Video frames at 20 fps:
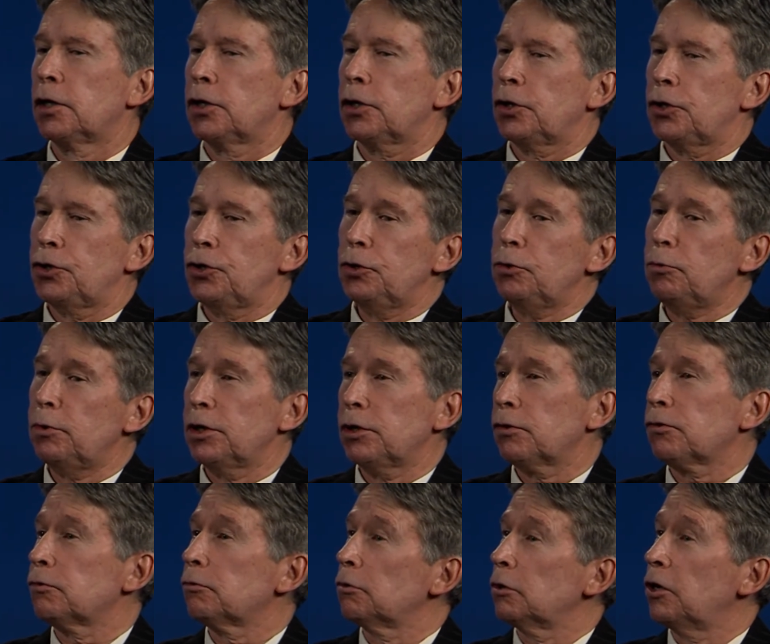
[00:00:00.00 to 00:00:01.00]
You went
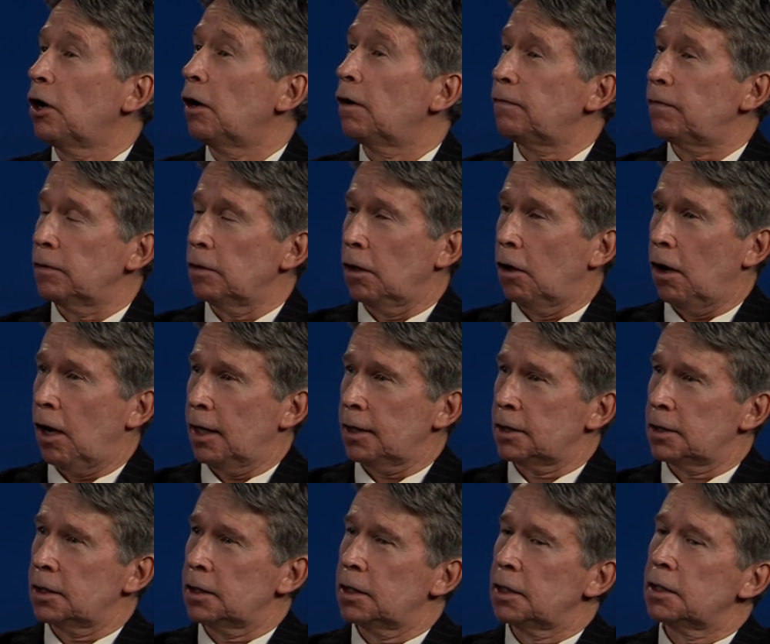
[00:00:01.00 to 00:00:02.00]
through an awful
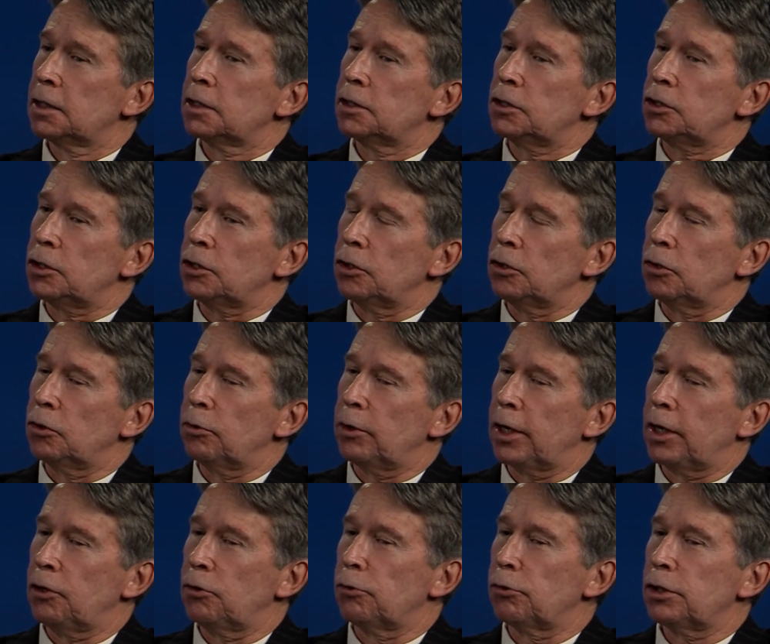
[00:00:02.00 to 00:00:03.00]
lot. So
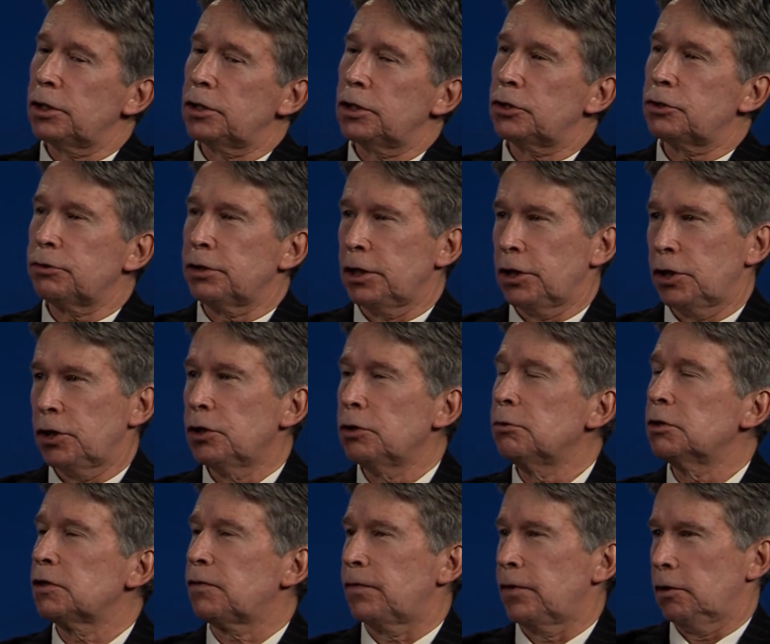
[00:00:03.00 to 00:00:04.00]
in order to treat you
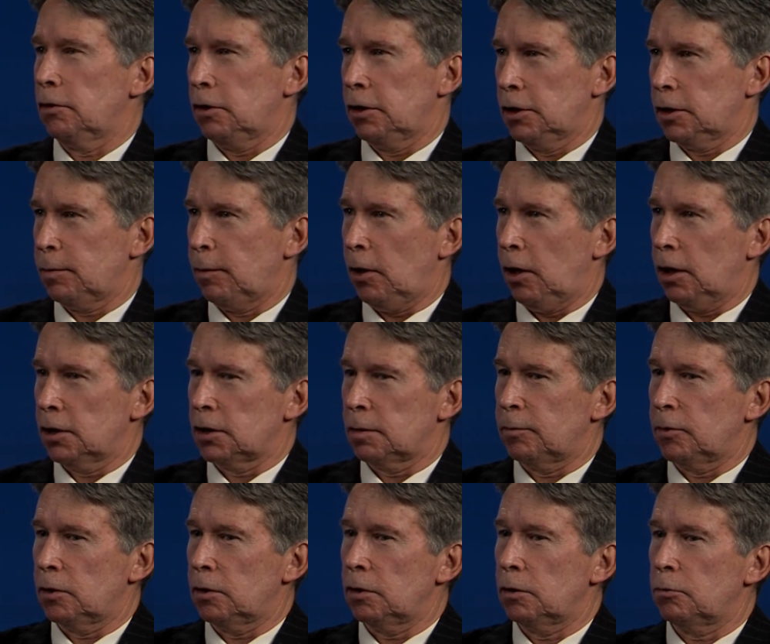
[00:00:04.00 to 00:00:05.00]
as fairly as
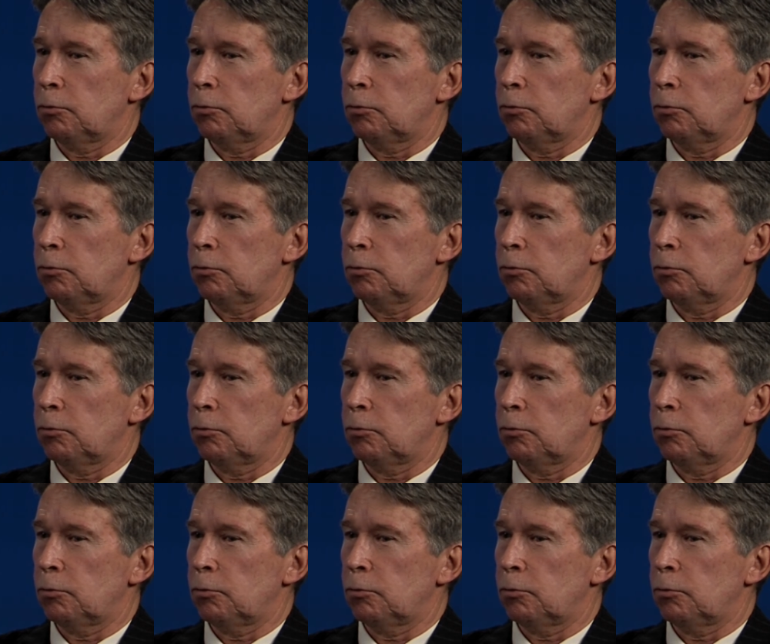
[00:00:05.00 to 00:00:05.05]
possible,